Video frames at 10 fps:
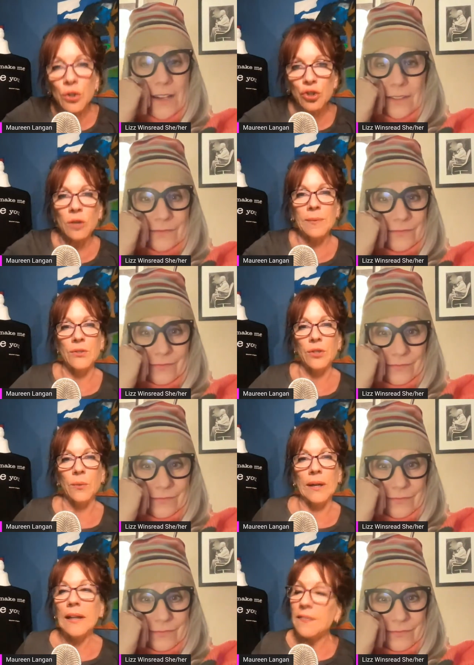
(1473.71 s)
Speaker 1: what you should be
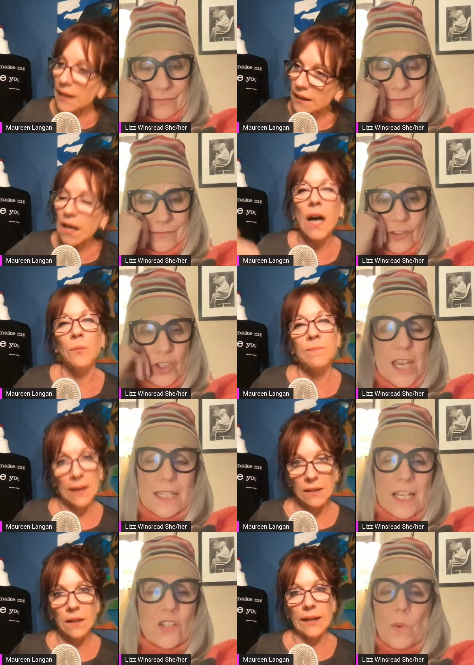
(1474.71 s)
doing. Then
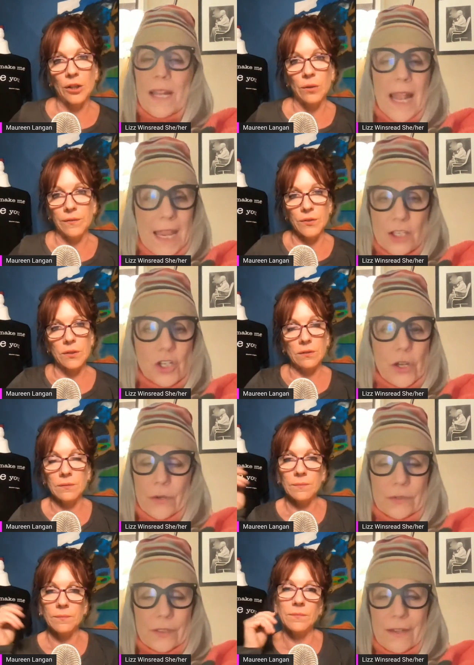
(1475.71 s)
God might hate
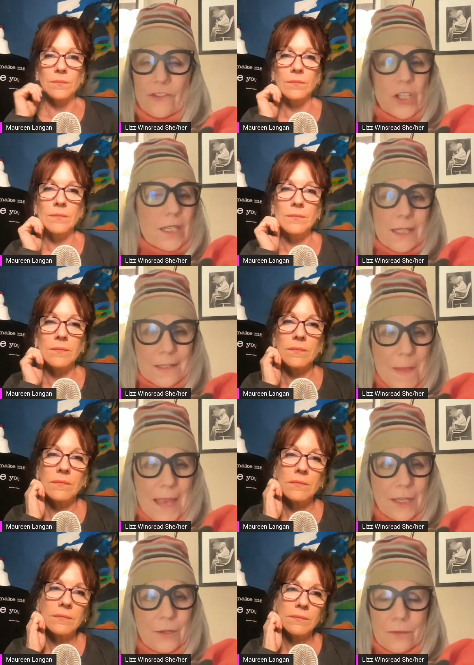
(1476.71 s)
you.
Speaker 2: If Jesus
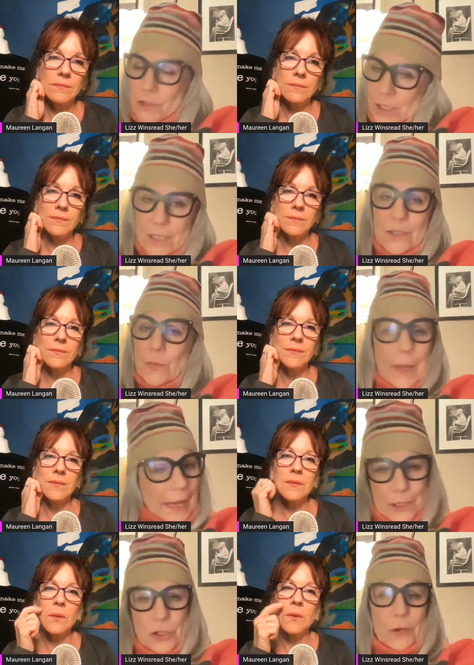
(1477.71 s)
met you, Jesus would
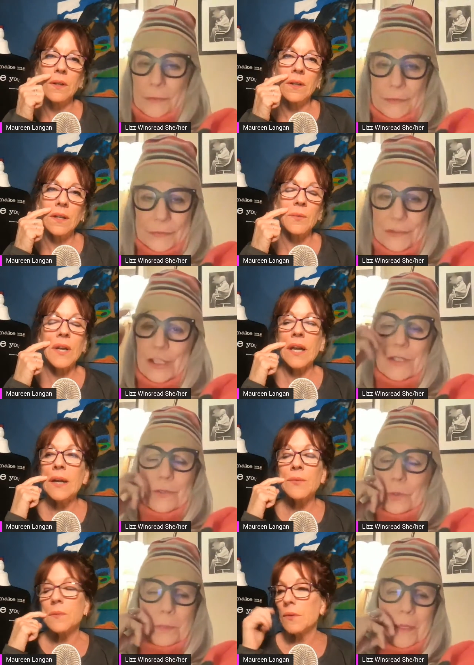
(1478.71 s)
hate you.
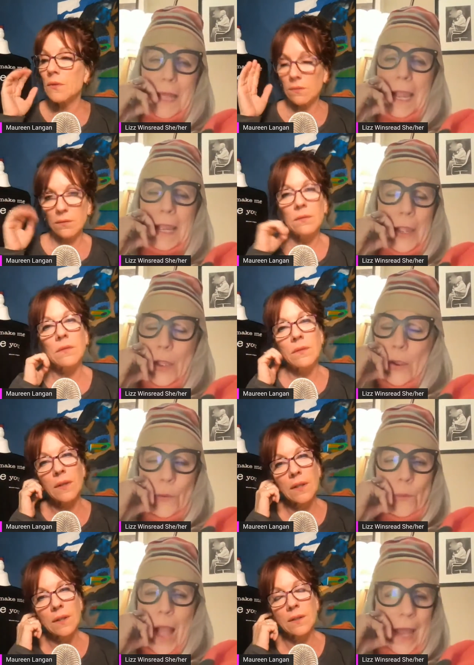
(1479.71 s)
Jesus he would was,
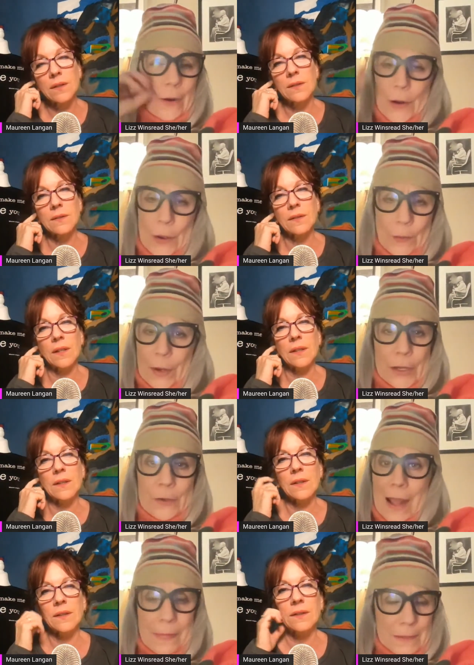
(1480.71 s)
be like, I don't know where
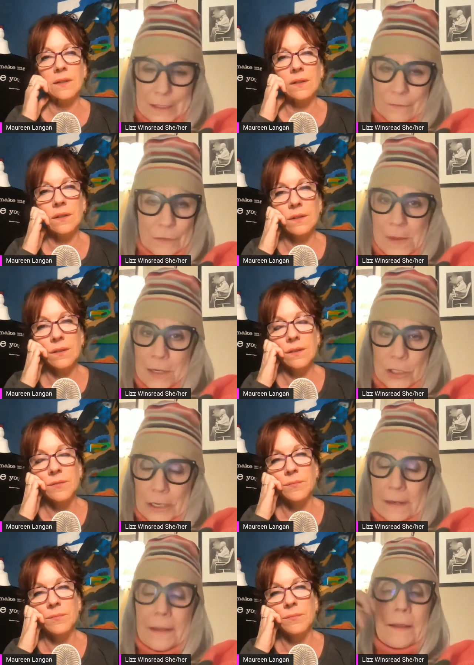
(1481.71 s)
you got this information,